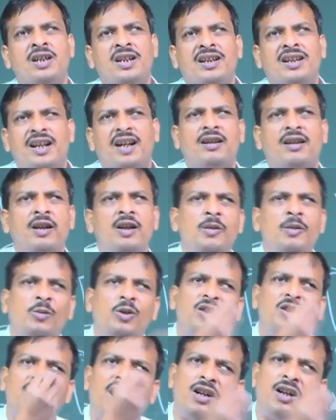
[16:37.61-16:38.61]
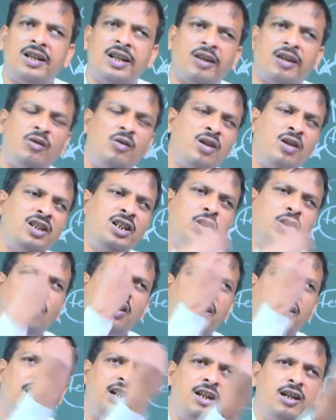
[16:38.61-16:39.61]
that technology is
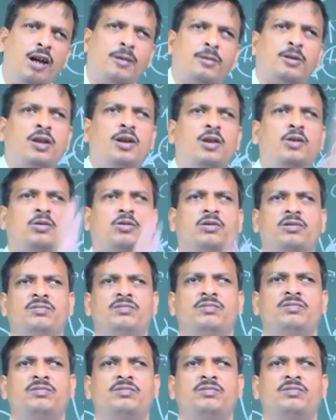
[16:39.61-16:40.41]
already obsolete.